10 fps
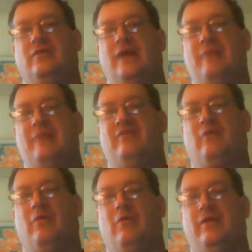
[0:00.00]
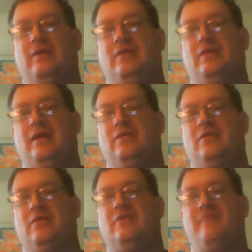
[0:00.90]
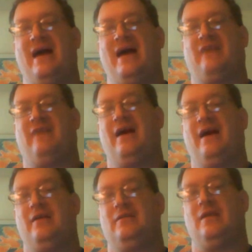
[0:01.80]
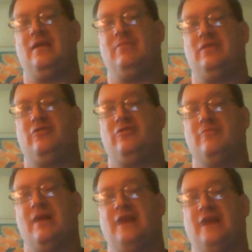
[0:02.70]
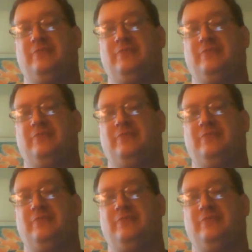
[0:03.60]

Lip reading: type of role that could have backfired and been too much,